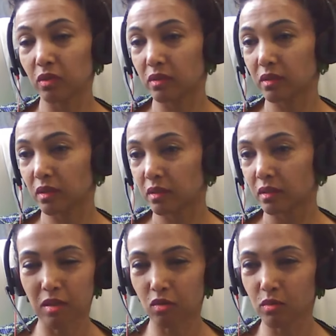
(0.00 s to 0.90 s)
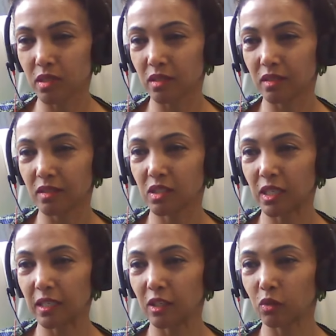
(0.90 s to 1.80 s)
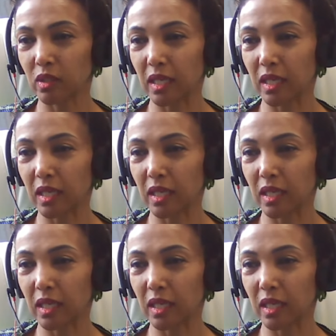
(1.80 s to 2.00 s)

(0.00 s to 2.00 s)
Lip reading: volunteer. My community is shy. They don't